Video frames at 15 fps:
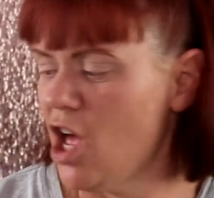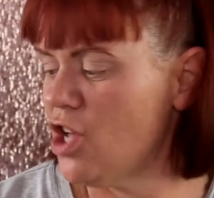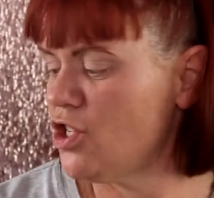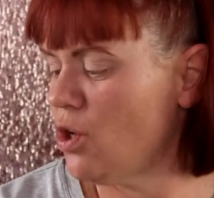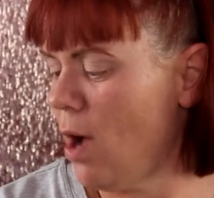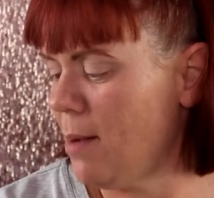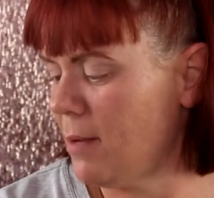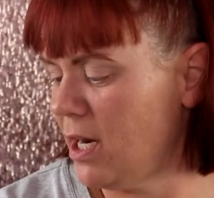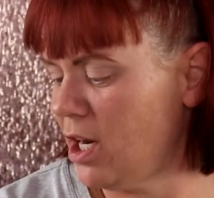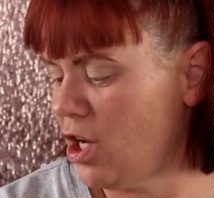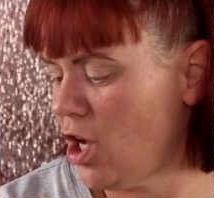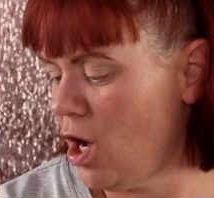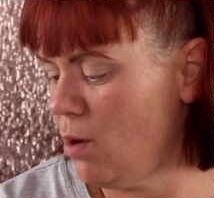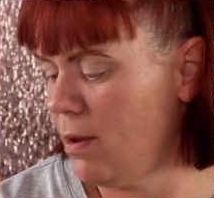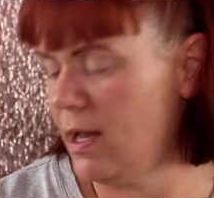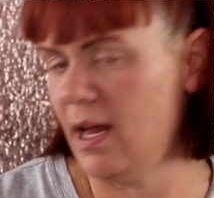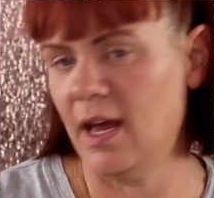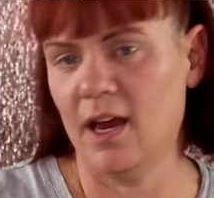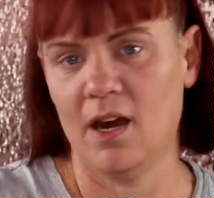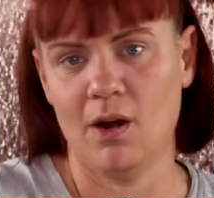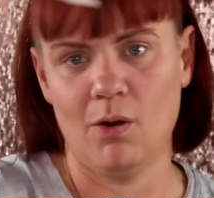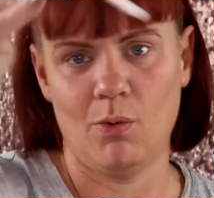So I'm going to go
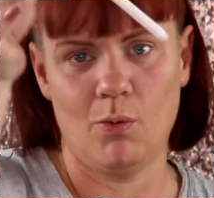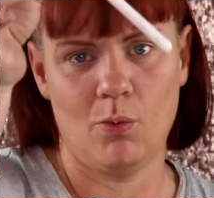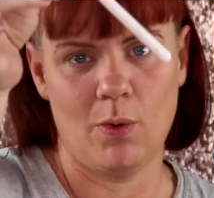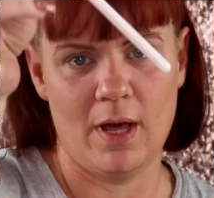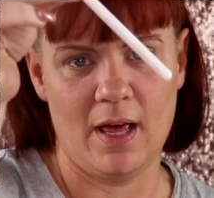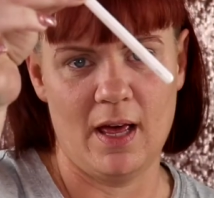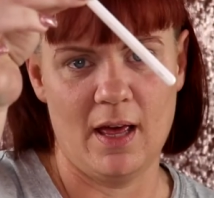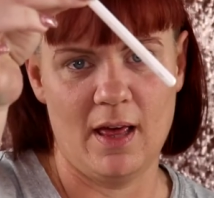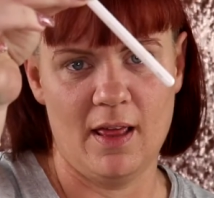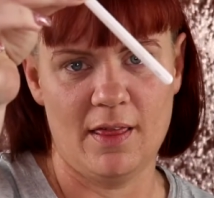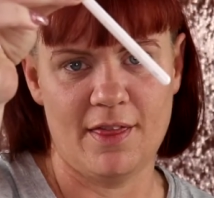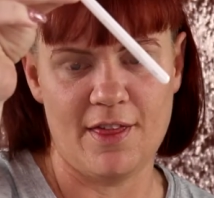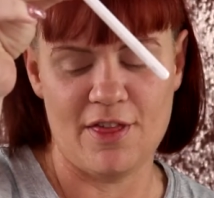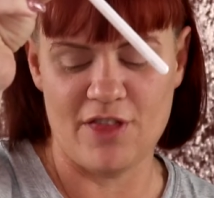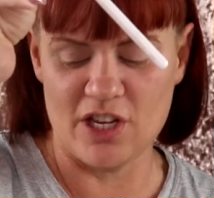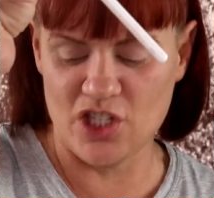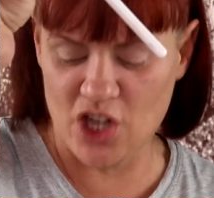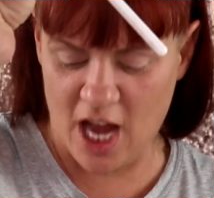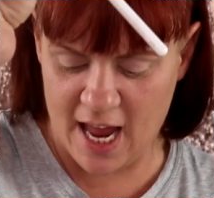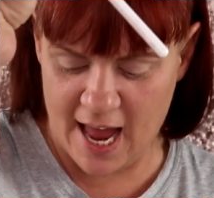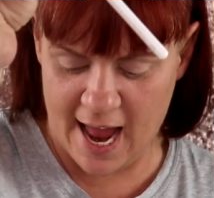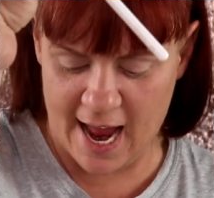in with the
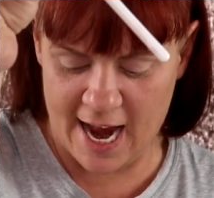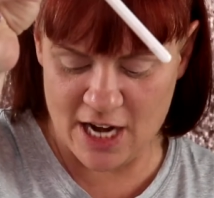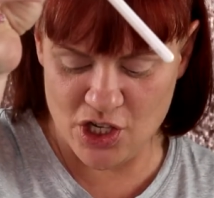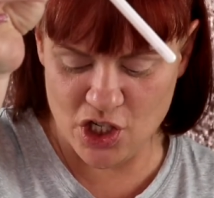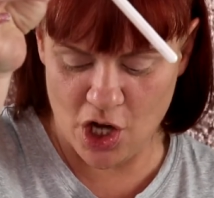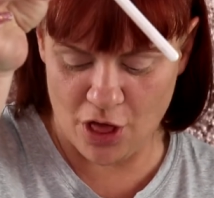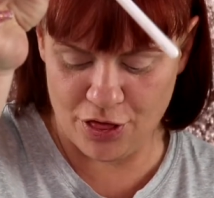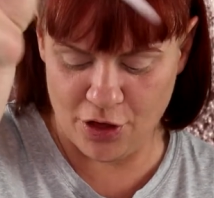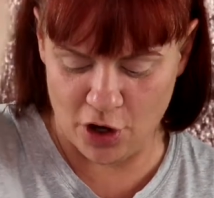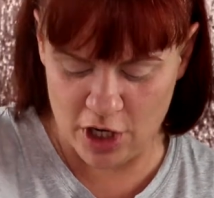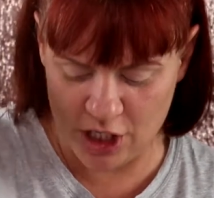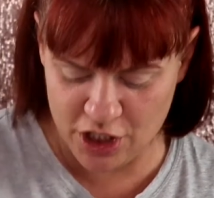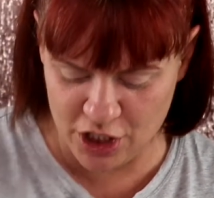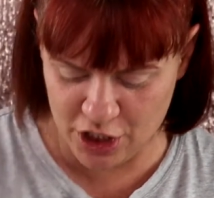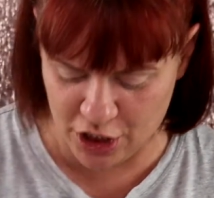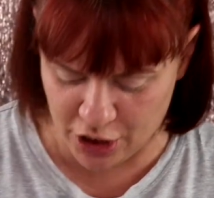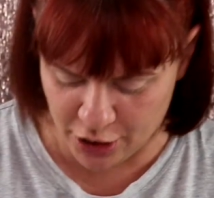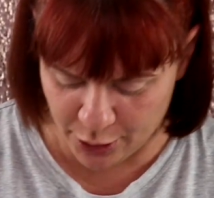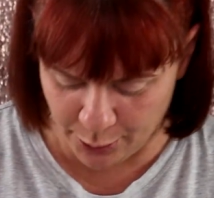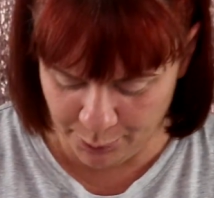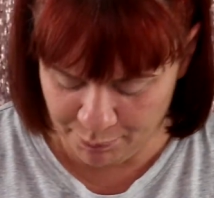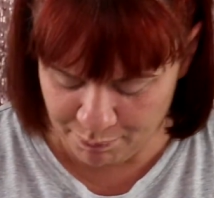J H
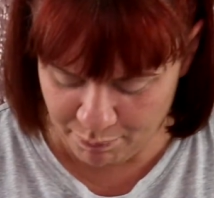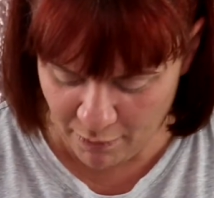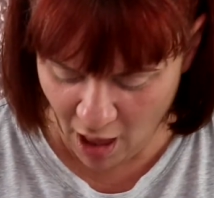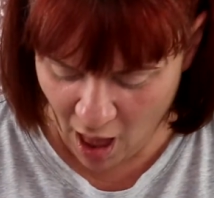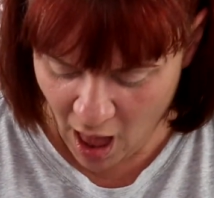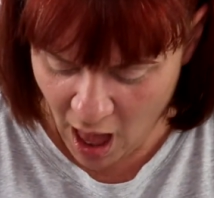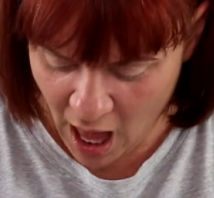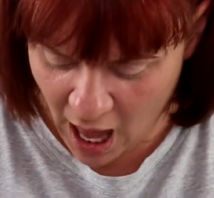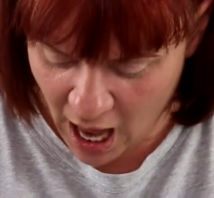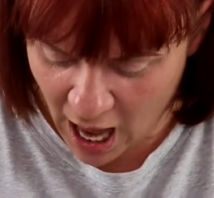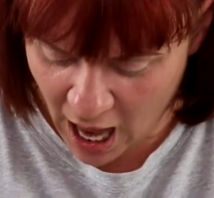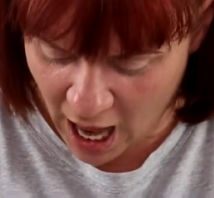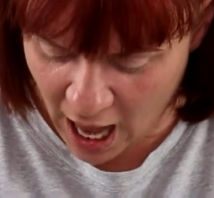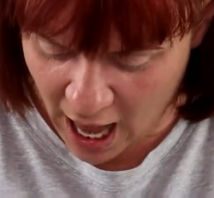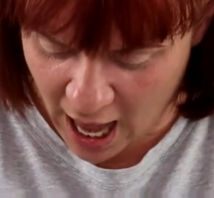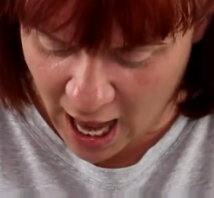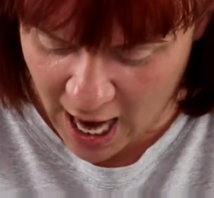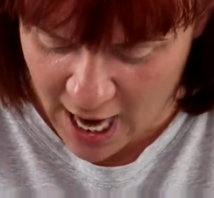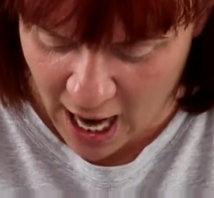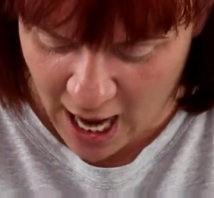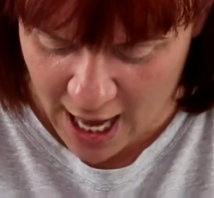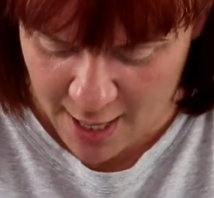thirty-two,
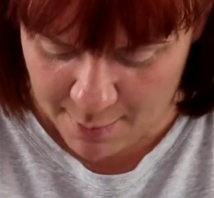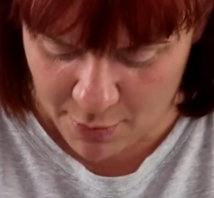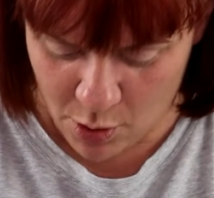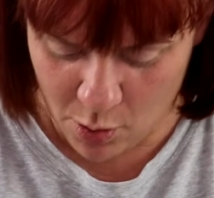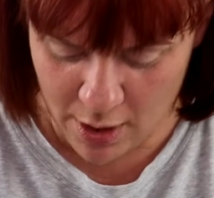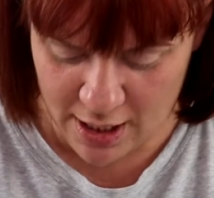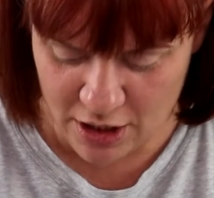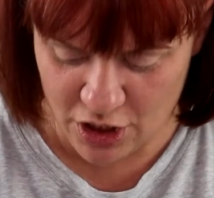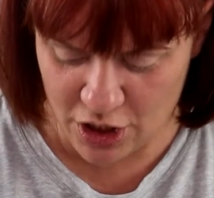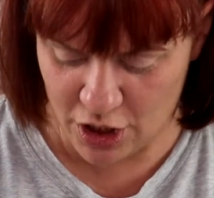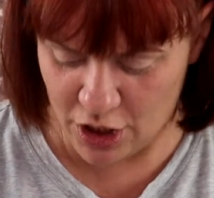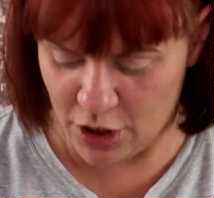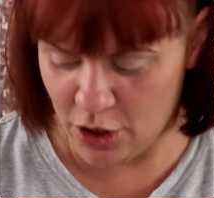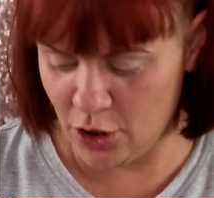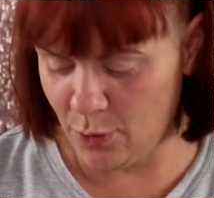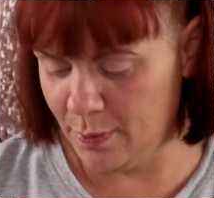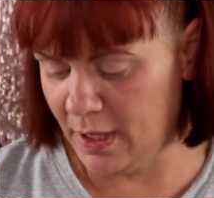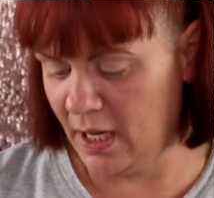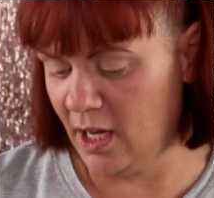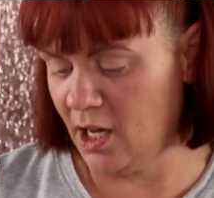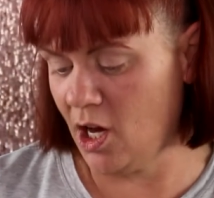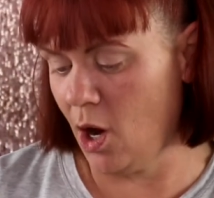and I am going to
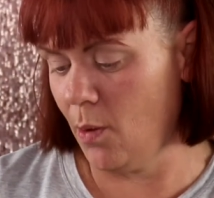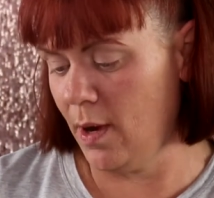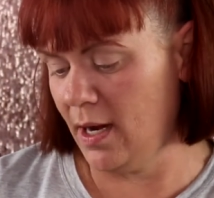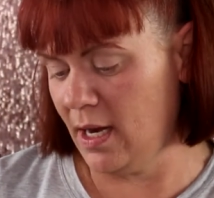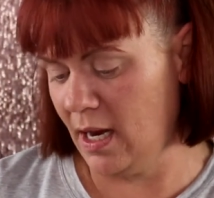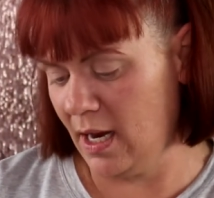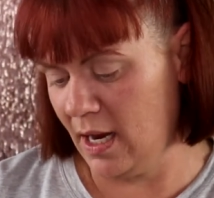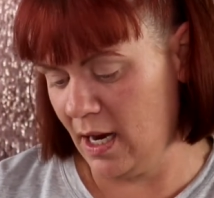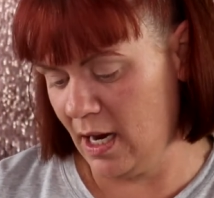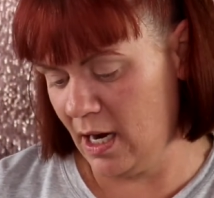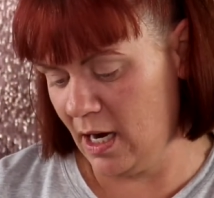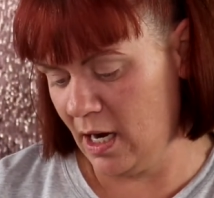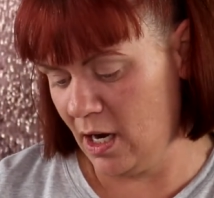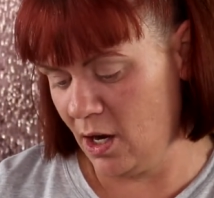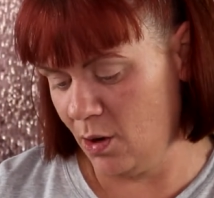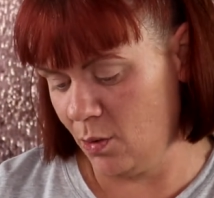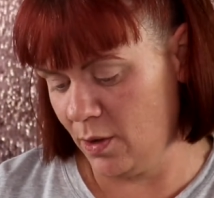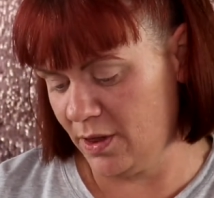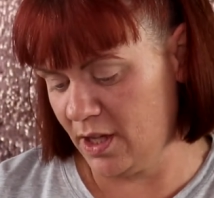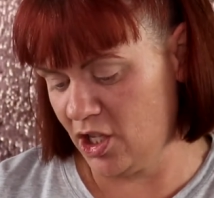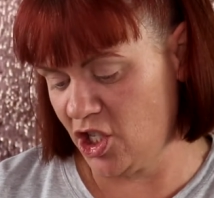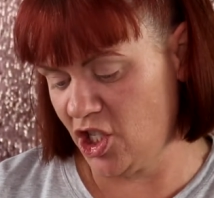be going in
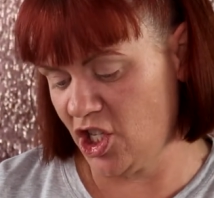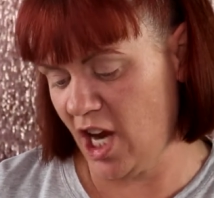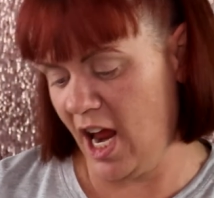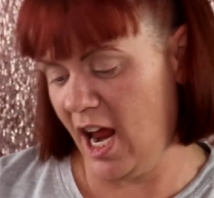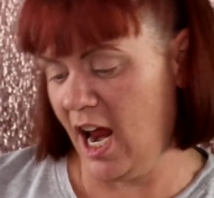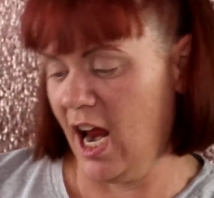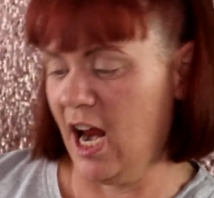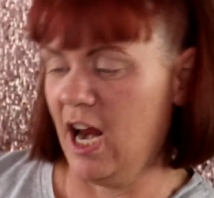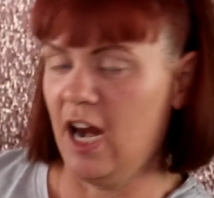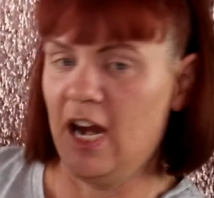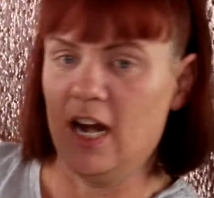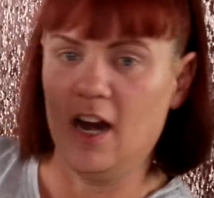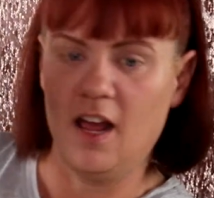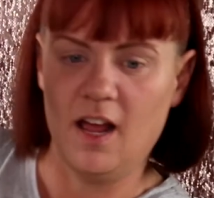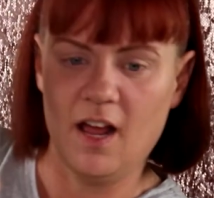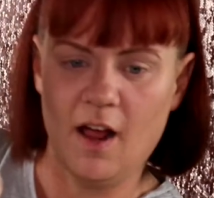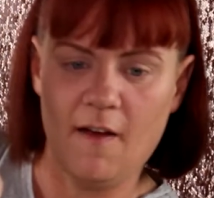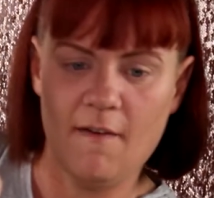with the shade